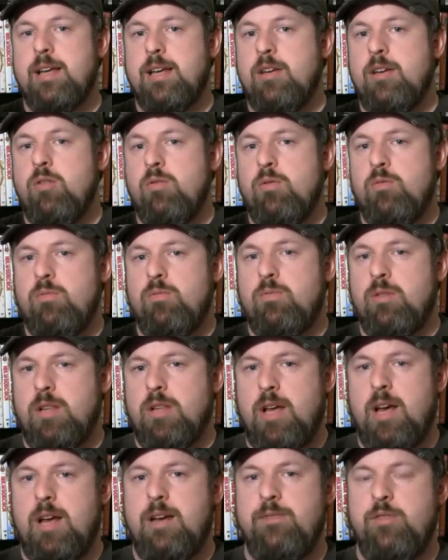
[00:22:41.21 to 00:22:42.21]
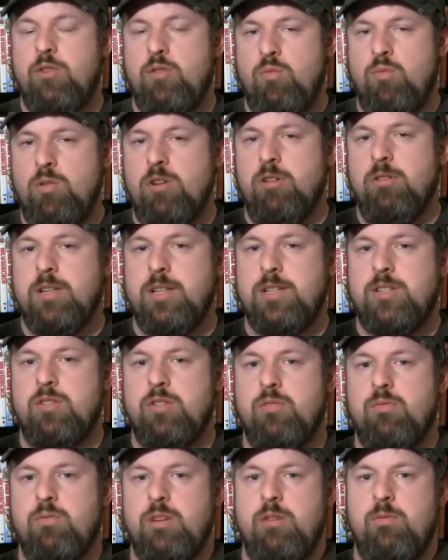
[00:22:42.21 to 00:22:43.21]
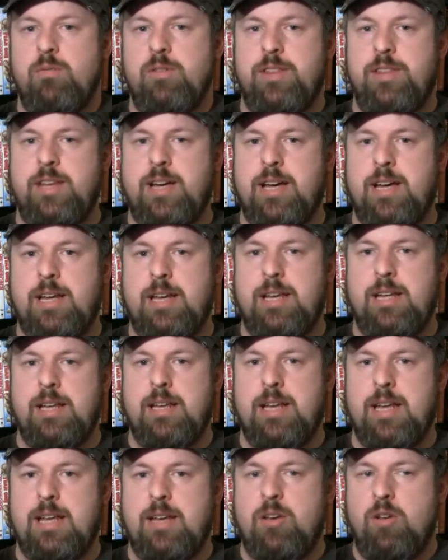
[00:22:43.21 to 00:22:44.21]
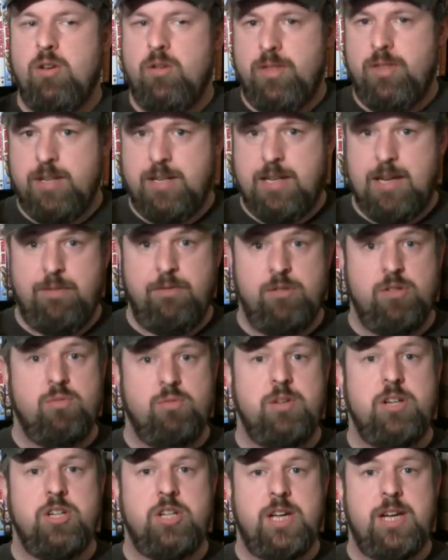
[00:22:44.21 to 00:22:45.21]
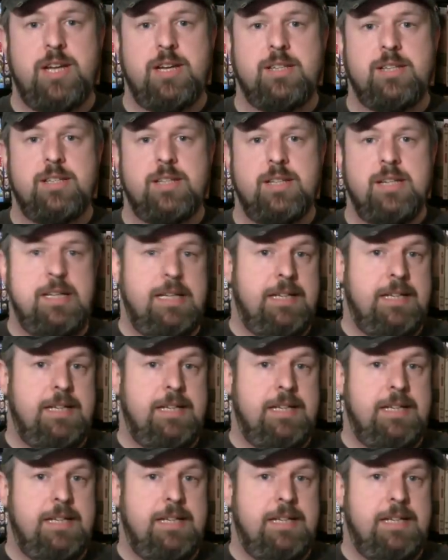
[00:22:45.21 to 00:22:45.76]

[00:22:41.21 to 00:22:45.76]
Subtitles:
I know a lot of you will disagree with that, and I know The Devil's Rejects,